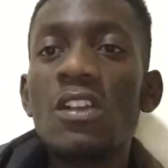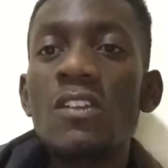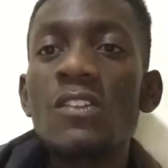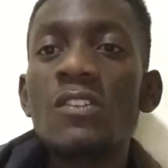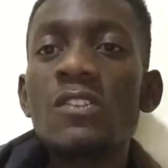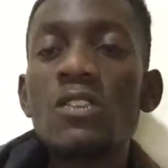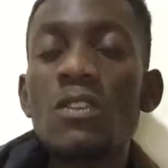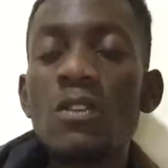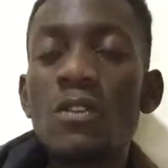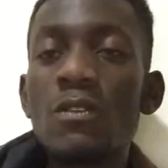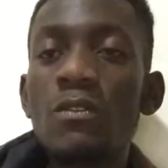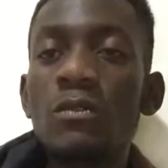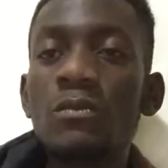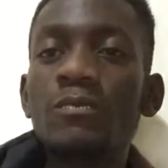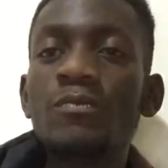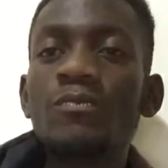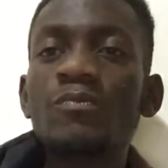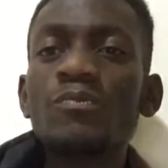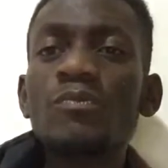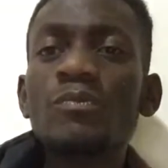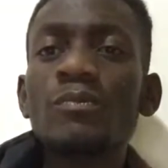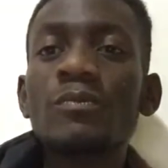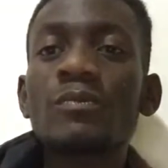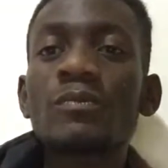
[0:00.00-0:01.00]
So,
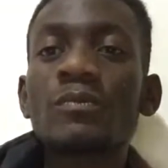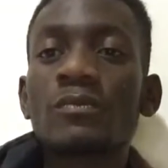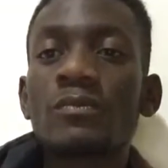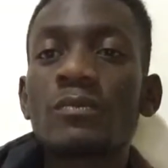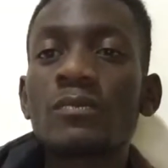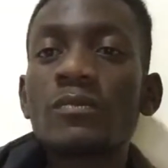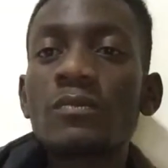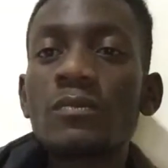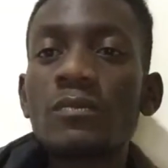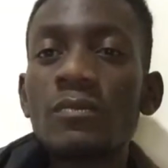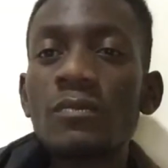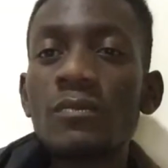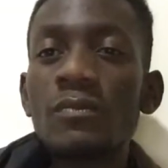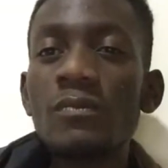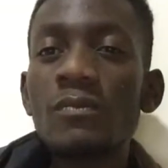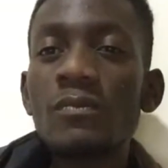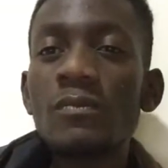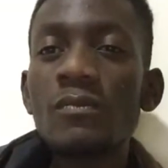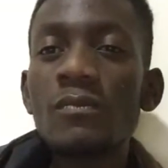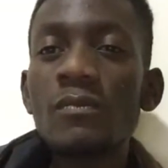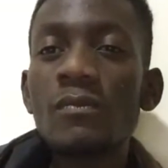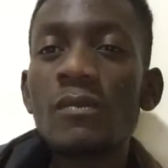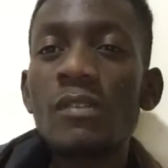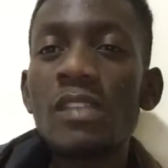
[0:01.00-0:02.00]

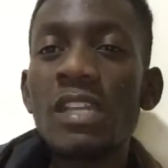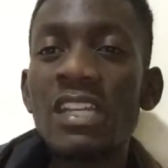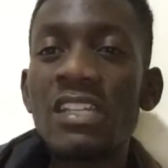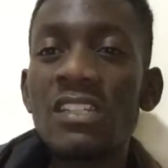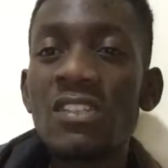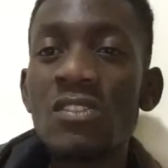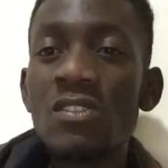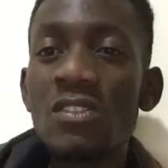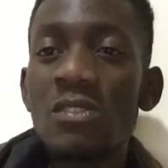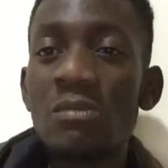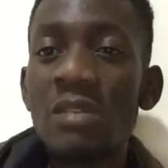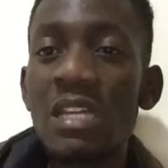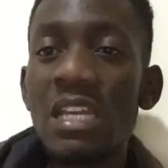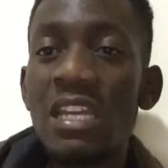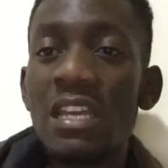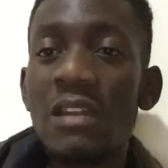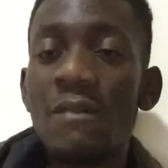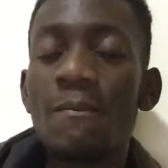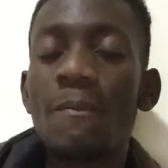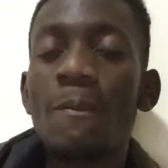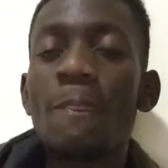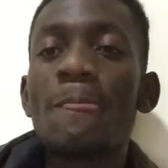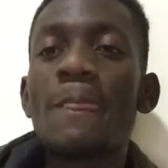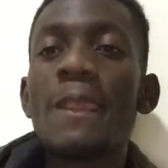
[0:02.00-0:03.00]
excuse me again.
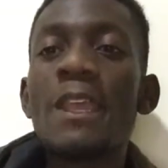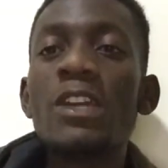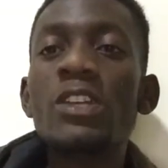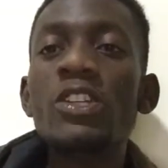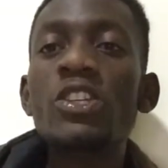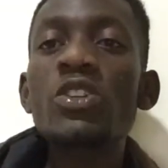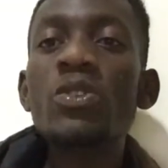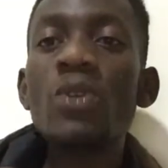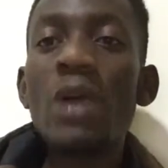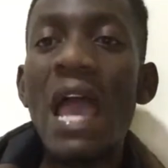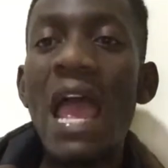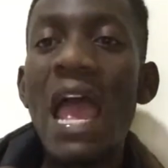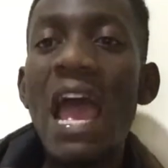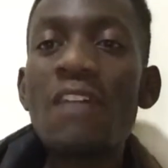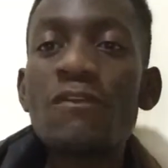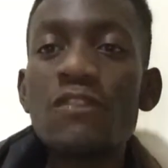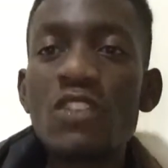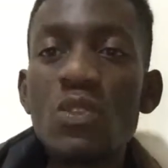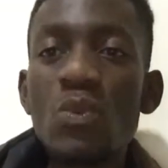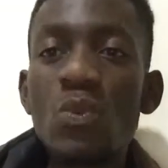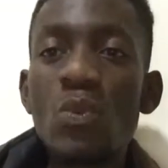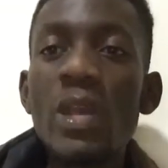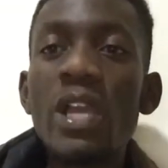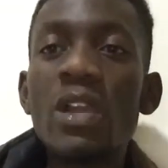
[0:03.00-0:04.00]
You have
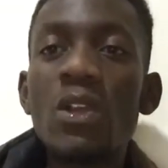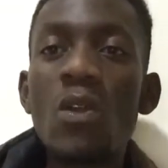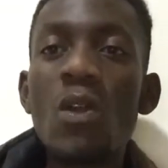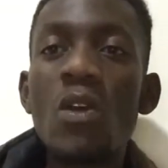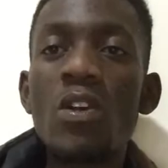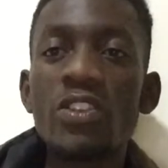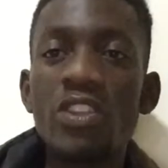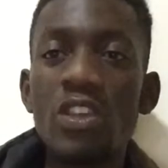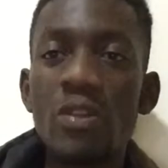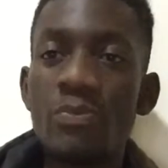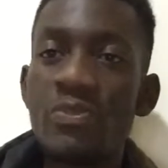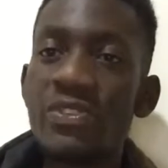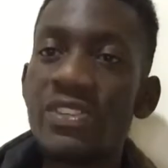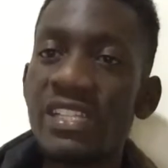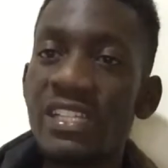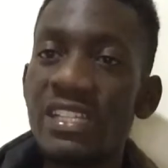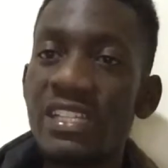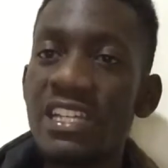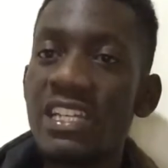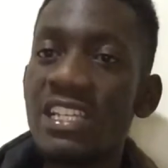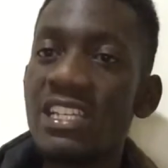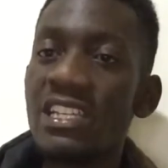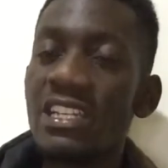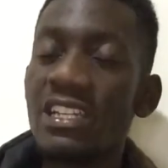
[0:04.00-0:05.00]
to work on your
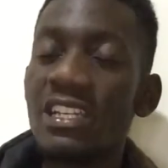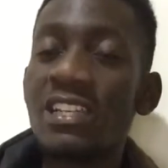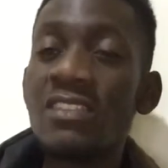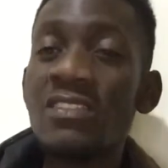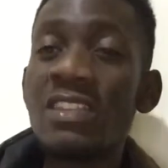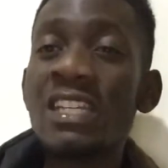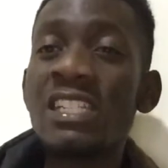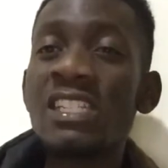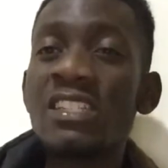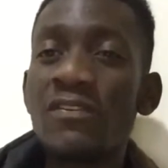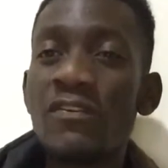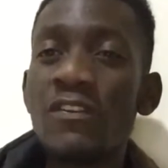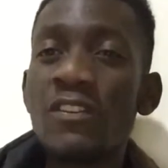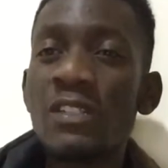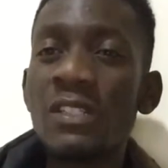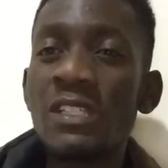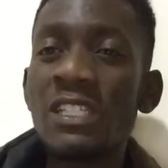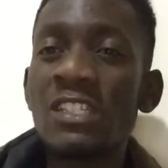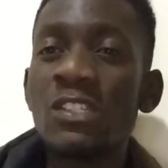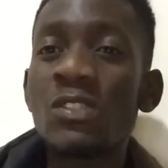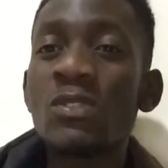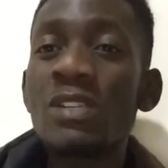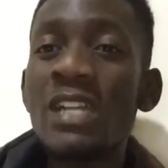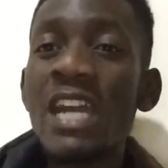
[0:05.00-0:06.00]
presentation. That's the first
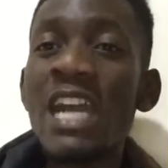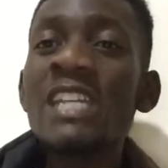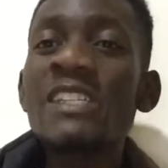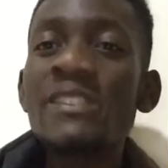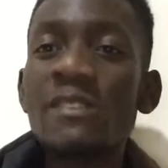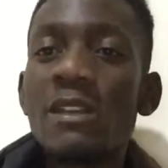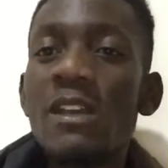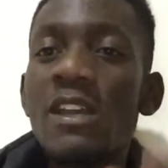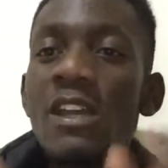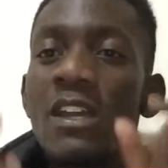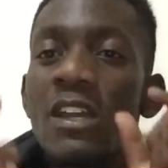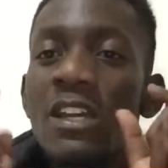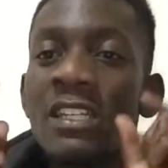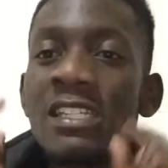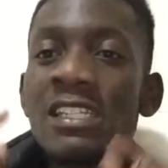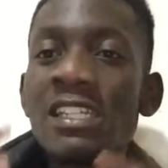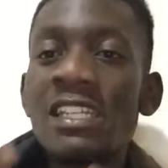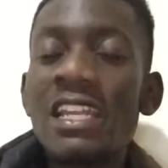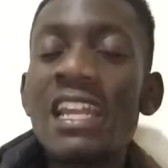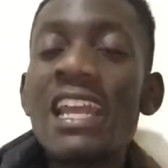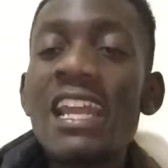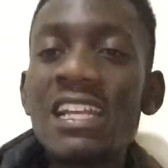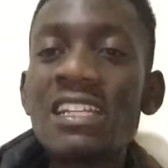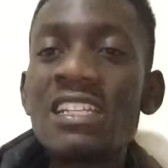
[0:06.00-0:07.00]
thing. So guys,
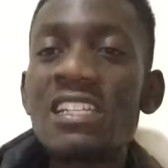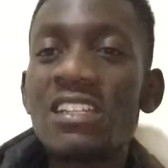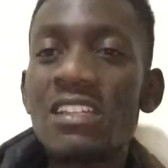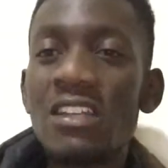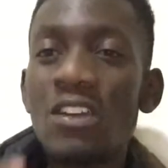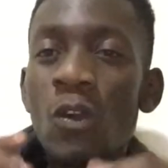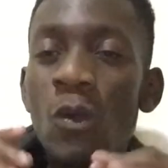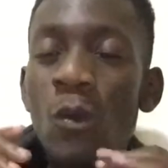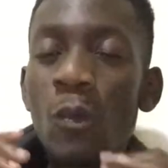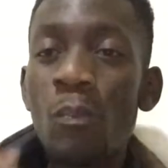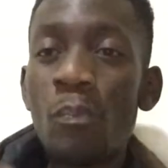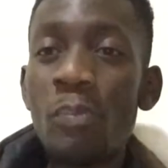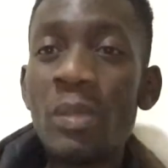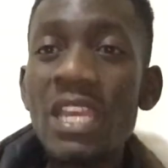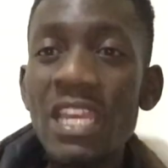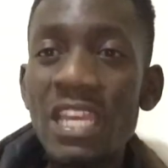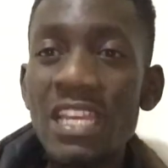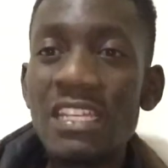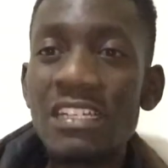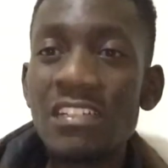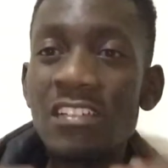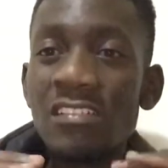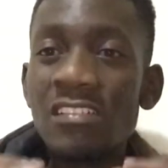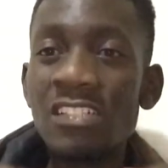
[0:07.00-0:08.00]
select or
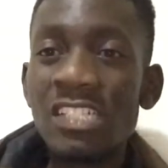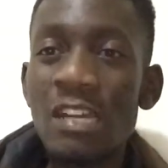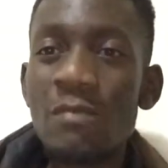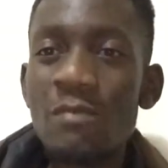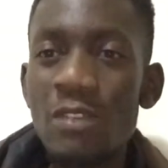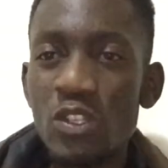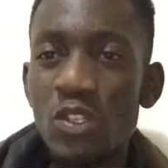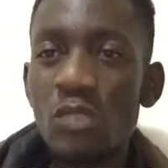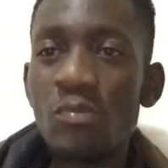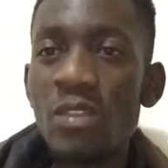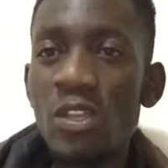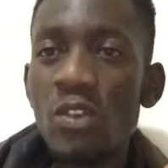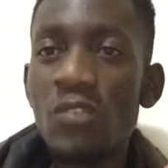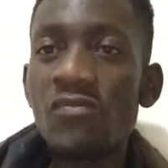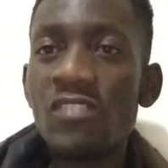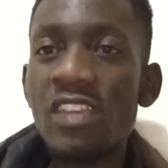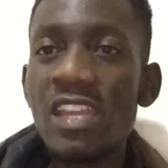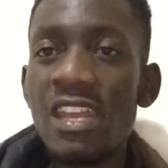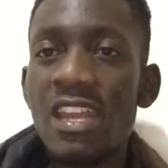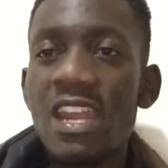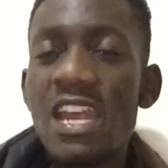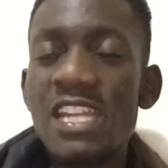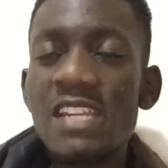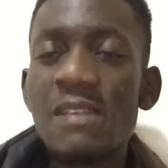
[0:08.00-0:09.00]
pick someone to be on
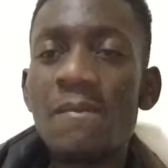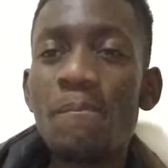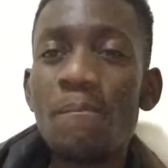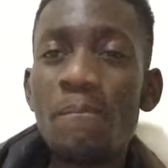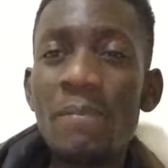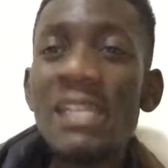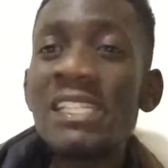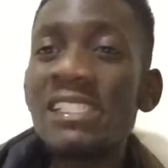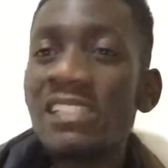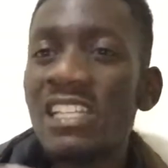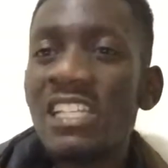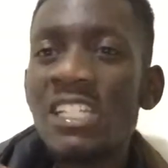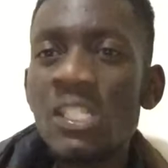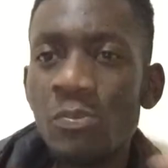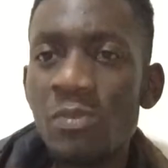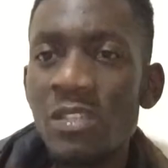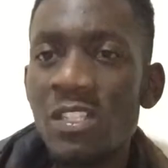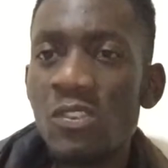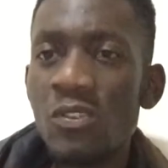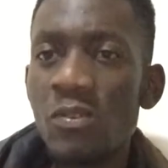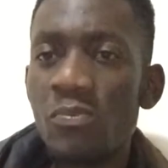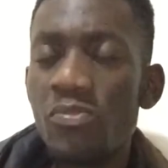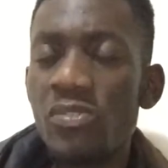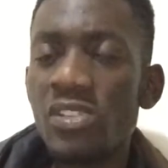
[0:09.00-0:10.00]
their radar. It's just
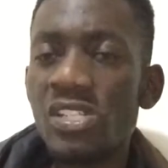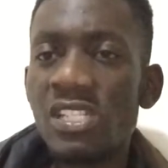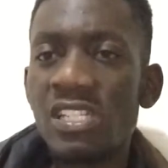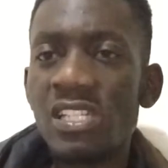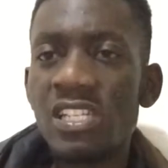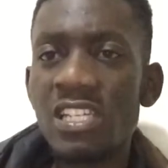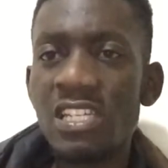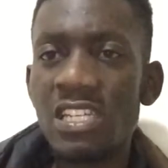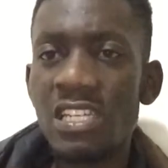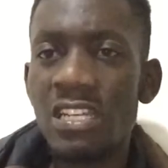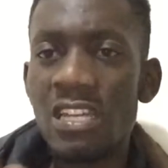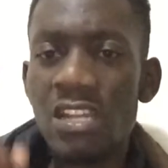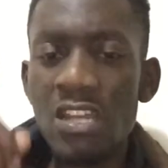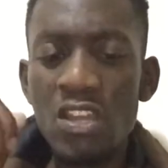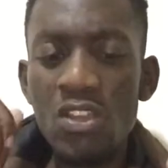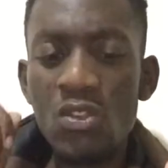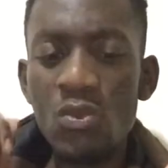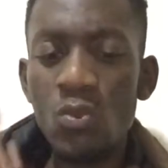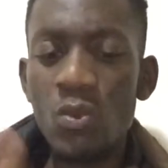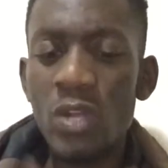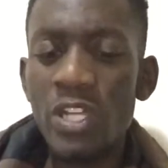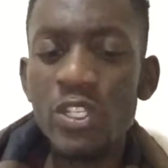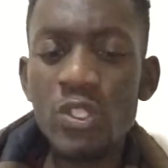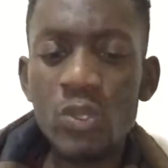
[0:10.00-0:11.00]
based on presentation.
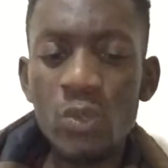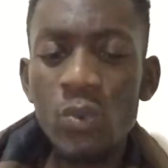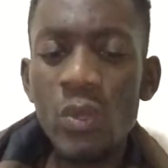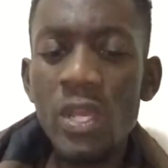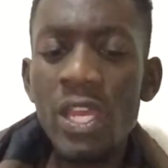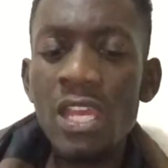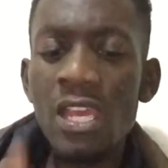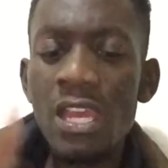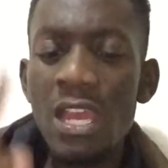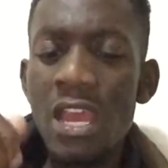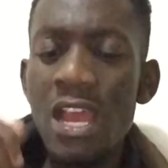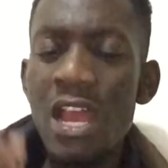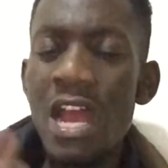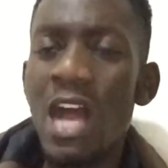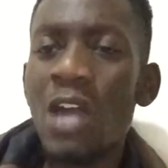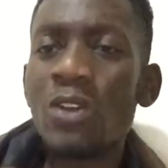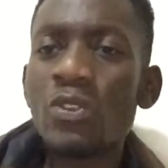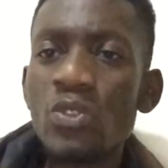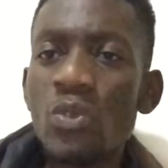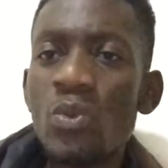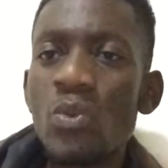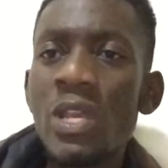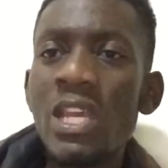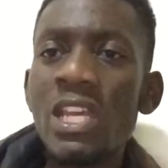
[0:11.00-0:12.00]
What you weigh, how
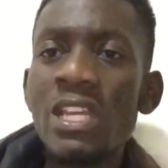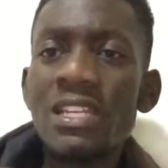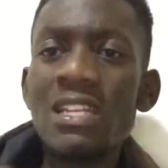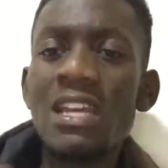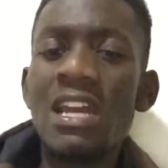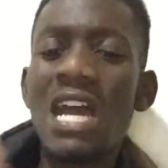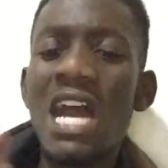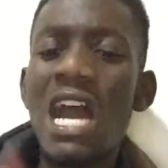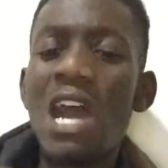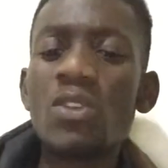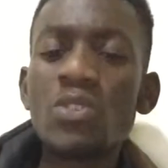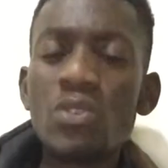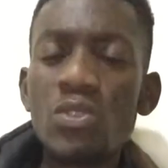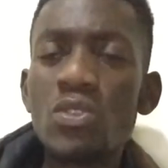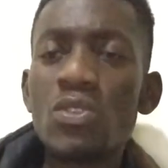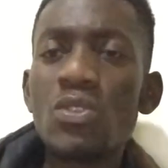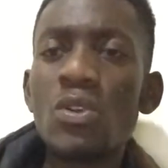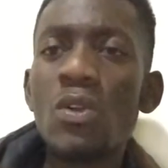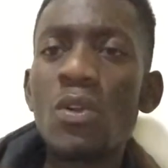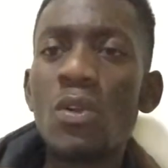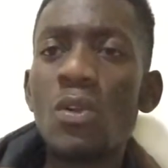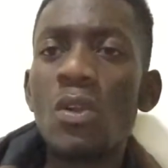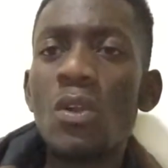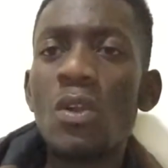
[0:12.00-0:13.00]
you wait, how you
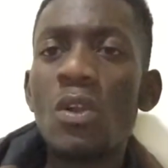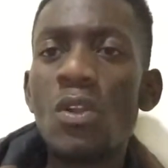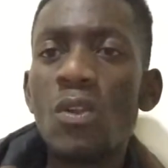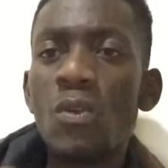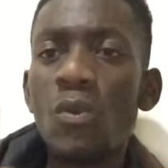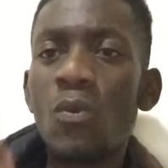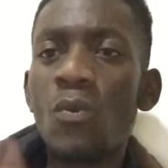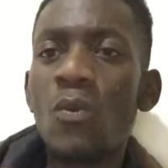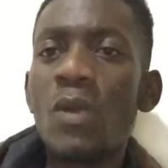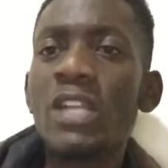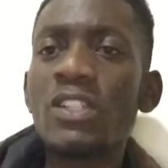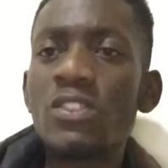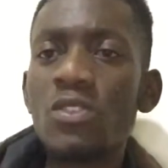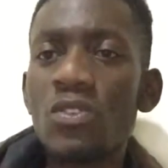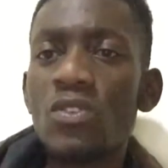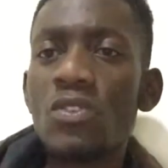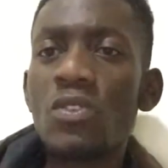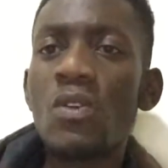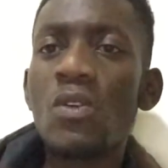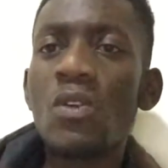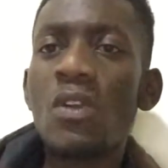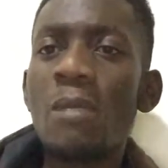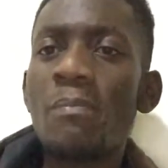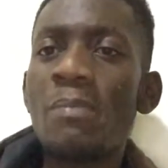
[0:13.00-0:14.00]
talk, what you
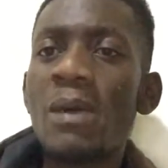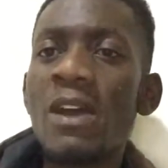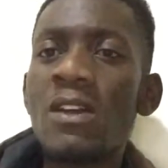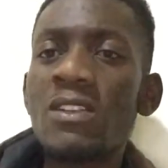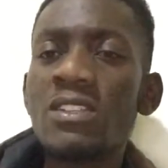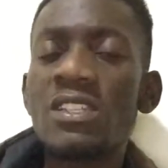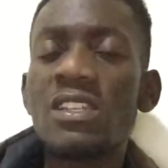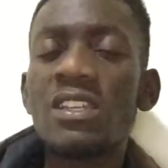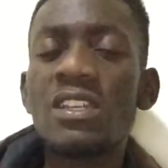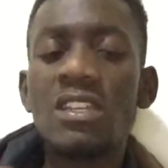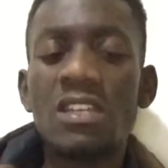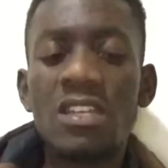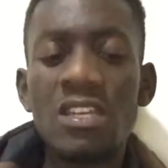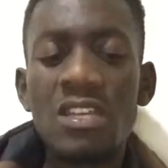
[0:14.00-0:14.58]
talk about,